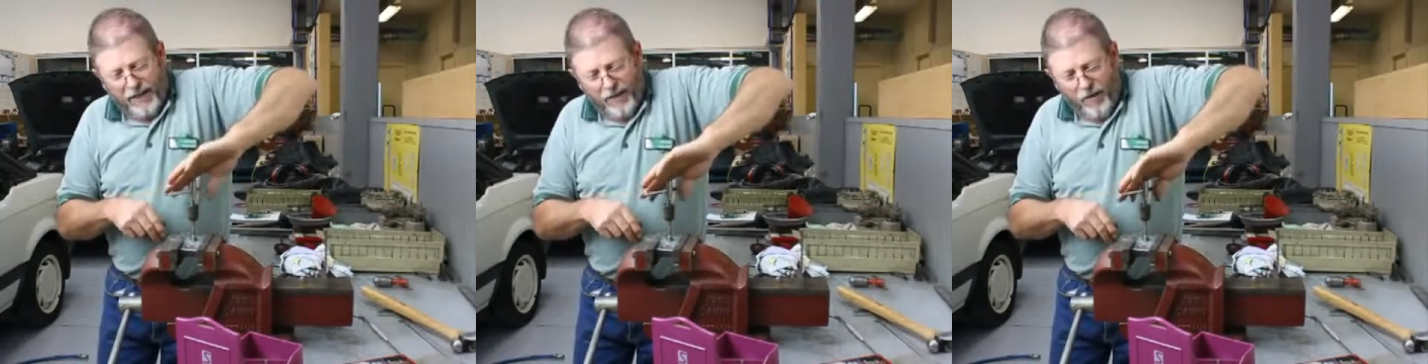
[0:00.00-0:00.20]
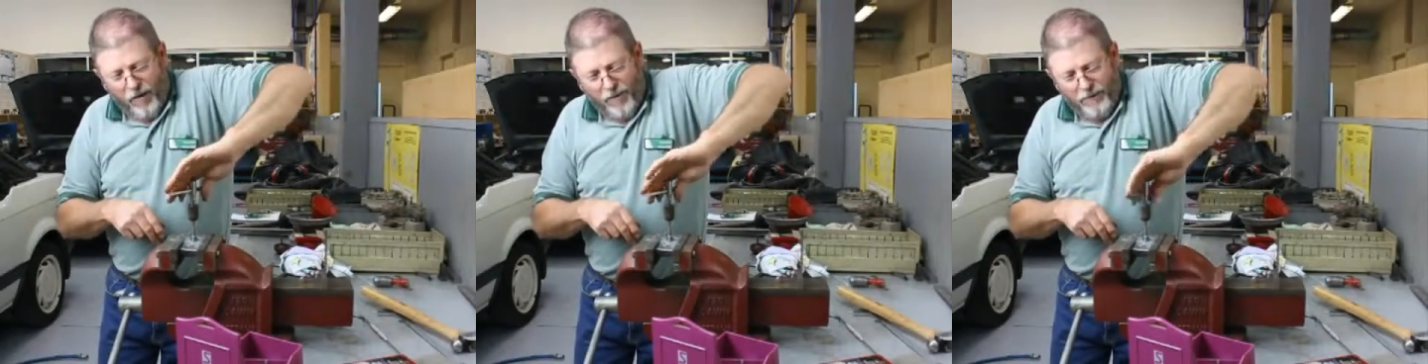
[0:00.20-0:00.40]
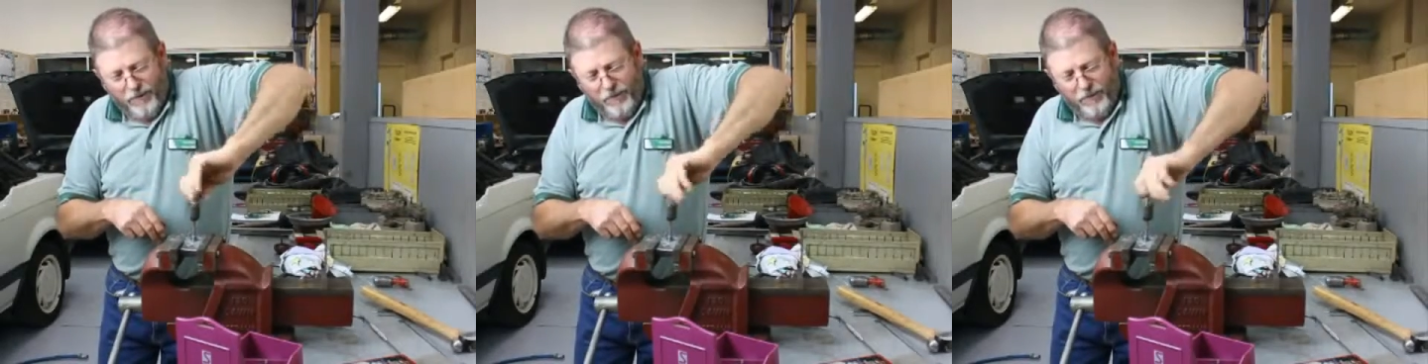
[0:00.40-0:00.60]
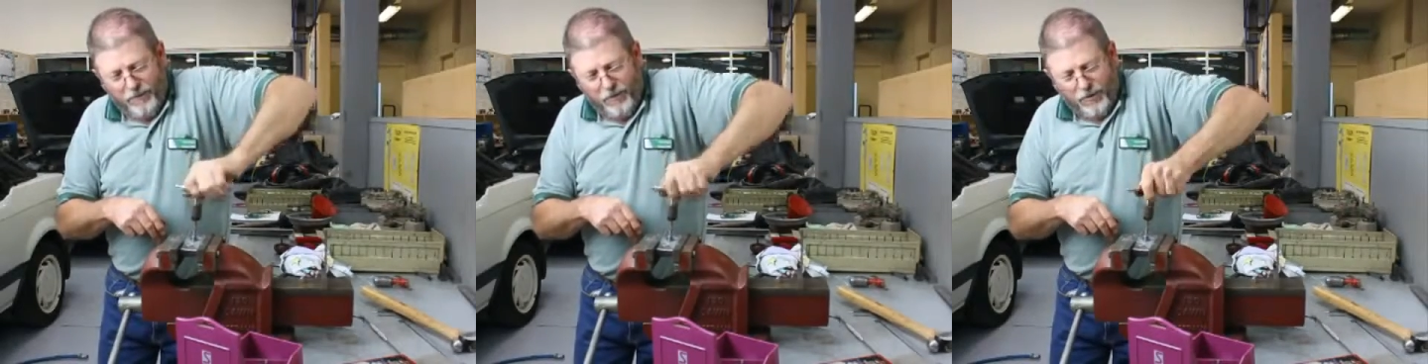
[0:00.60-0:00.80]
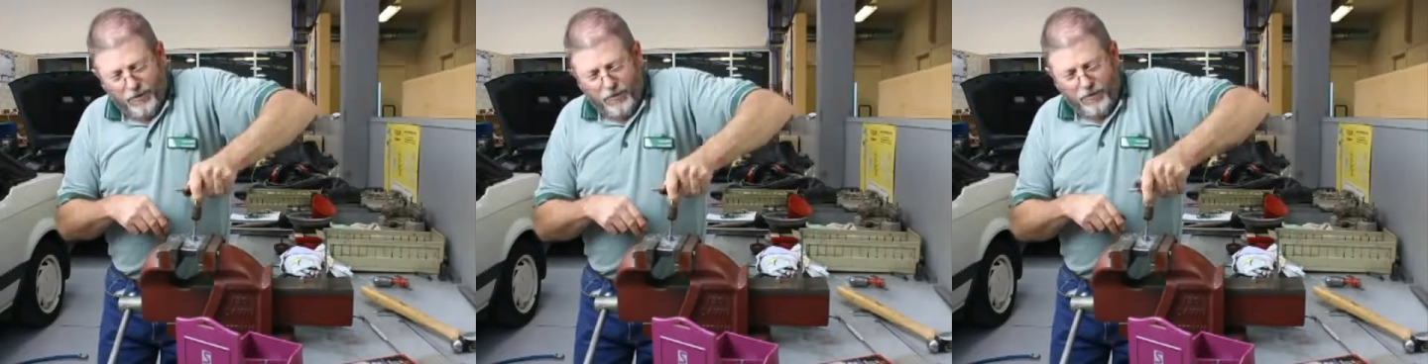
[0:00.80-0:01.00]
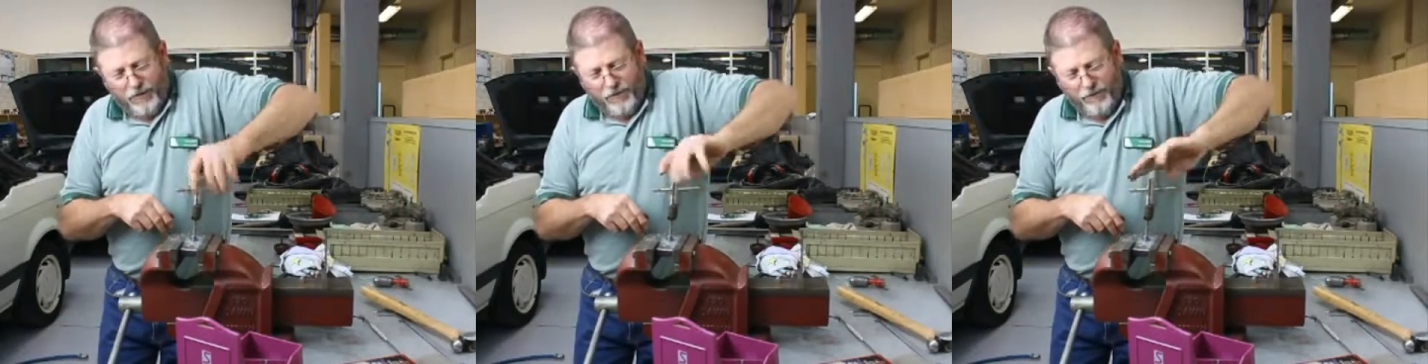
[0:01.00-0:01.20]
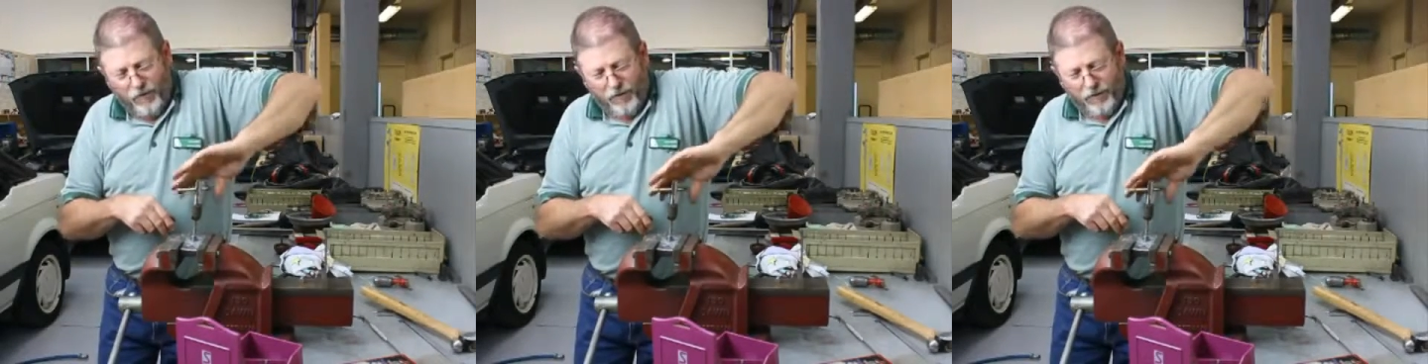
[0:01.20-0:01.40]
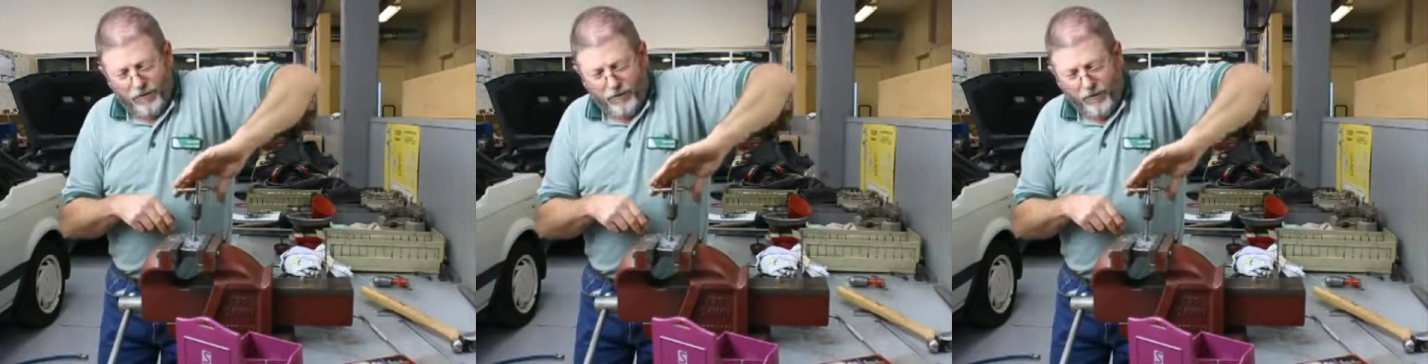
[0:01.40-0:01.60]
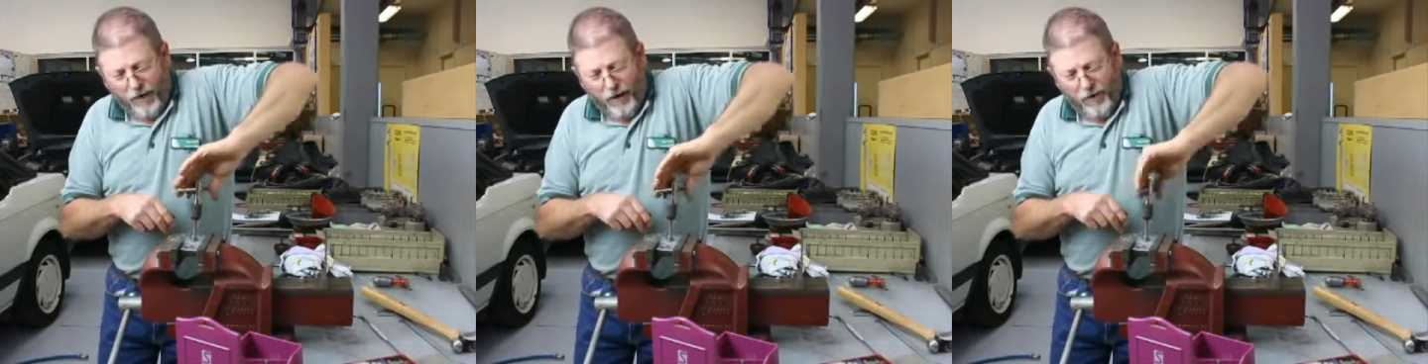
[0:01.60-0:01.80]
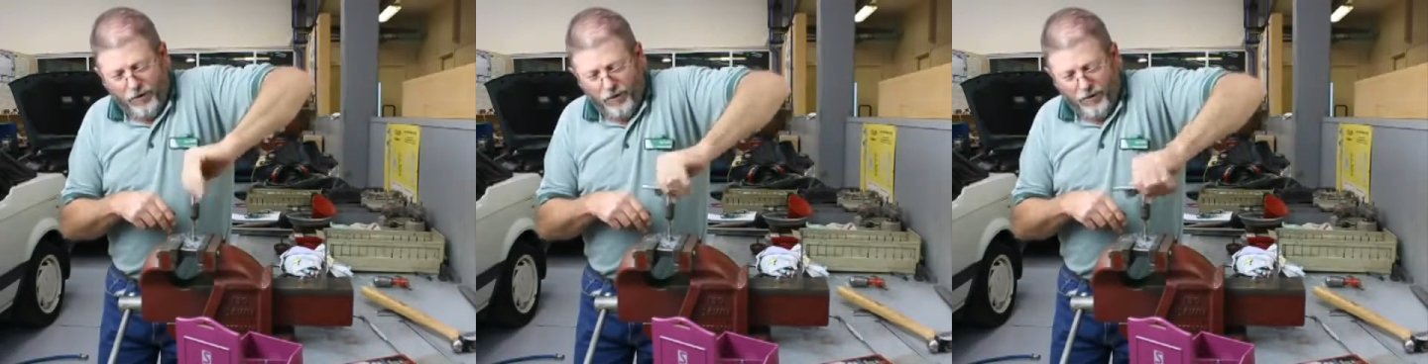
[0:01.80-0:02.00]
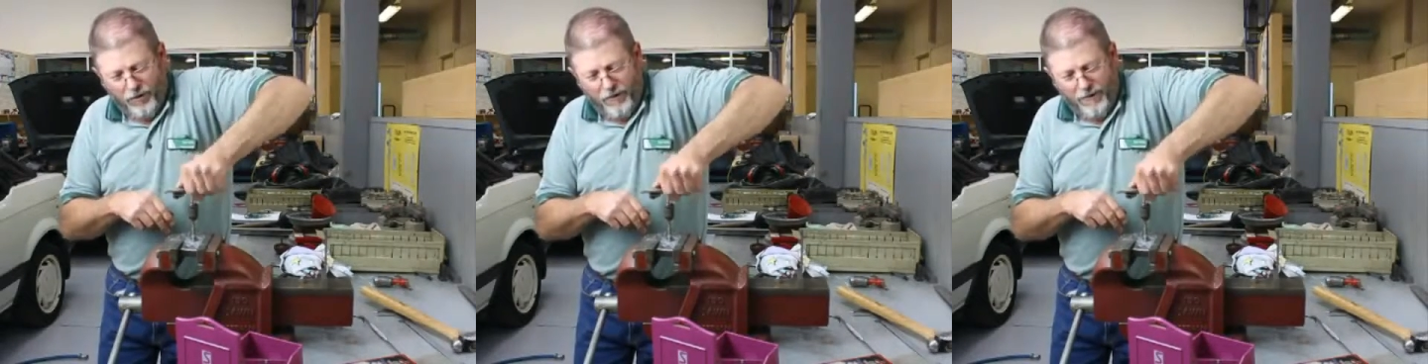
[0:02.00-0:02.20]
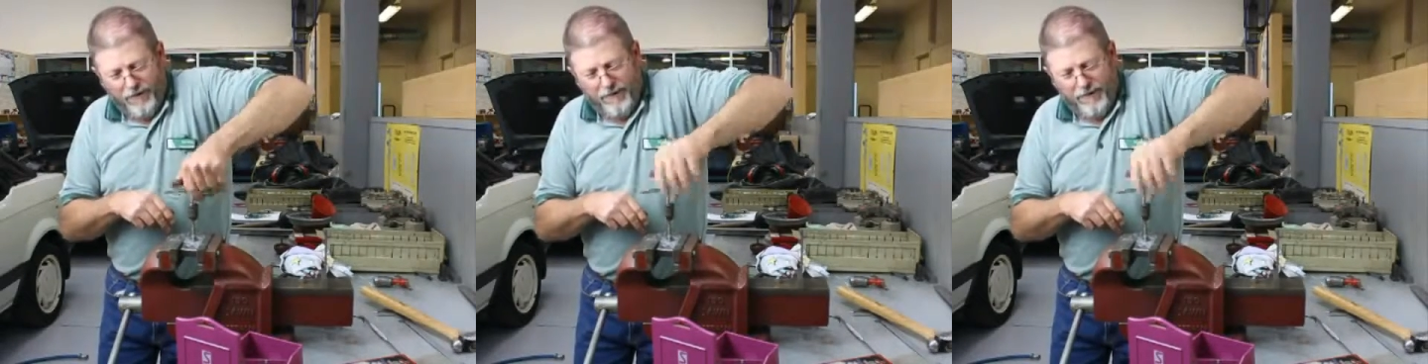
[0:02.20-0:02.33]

off is because they've got corrosion